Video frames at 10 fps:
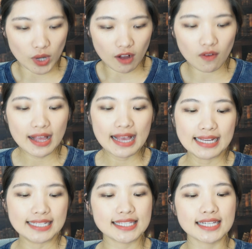well.
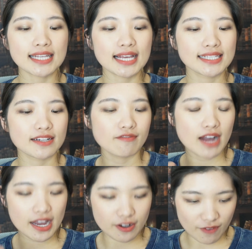It says it's an
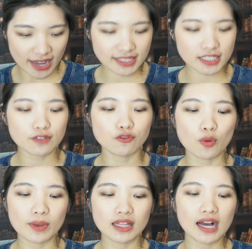advanced
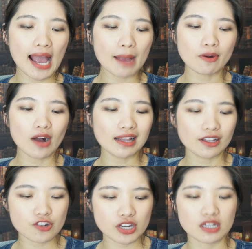formula,
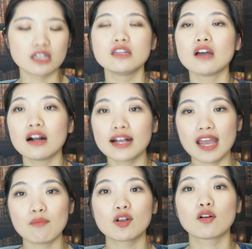hypoallergic,
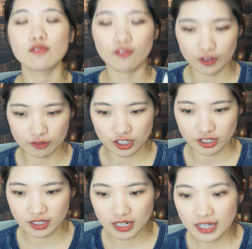non-chemical
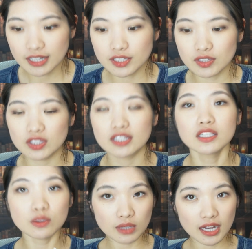filter. So
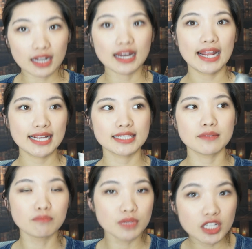this one is a
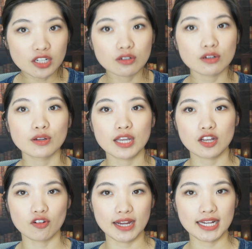mineral
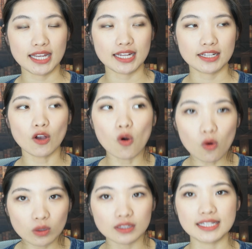ingredient
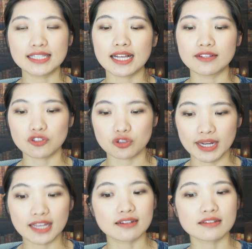only
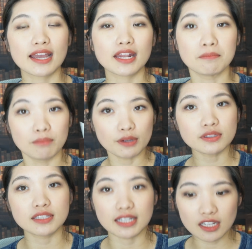sunscreen containing
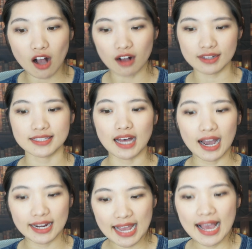both zinc
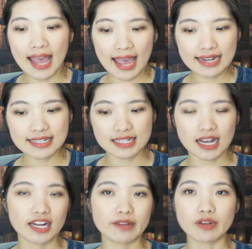oxide and
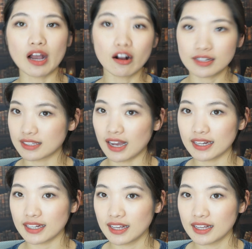titanium dioxide.